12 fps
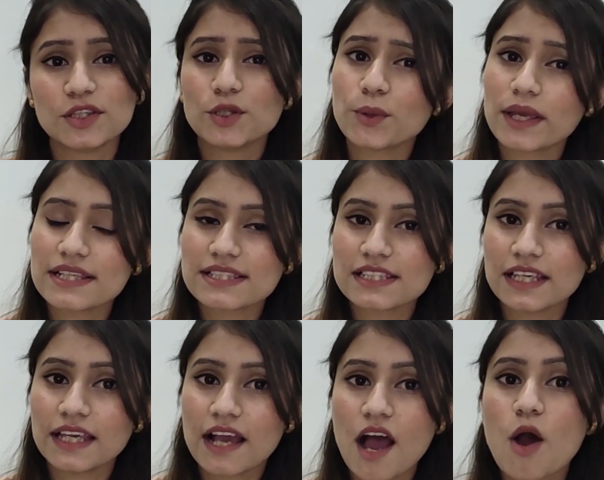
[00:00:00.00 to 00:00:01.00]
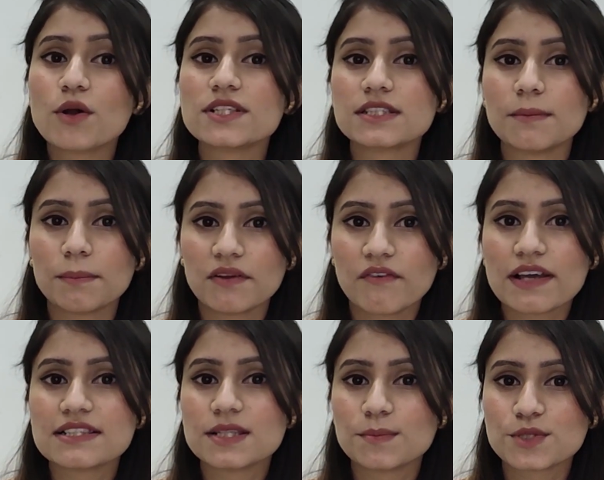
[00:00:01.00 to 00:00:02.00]
You can see how it
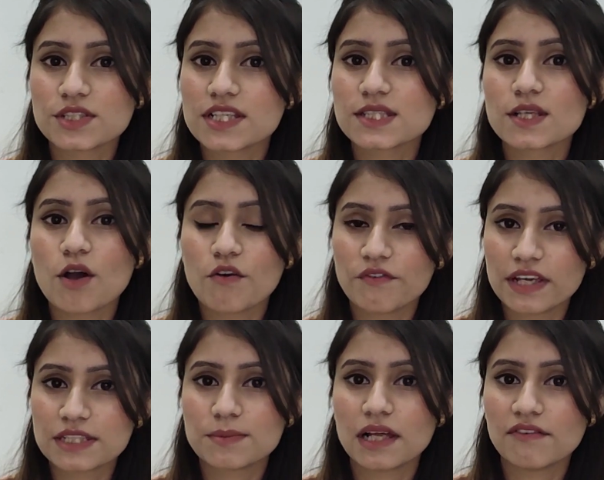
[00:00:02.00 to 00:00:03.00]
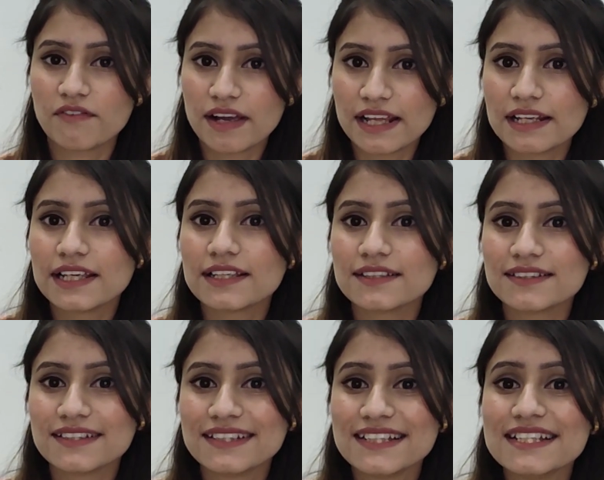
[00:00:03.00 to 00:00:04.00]
simplifies the process of XBRL filing.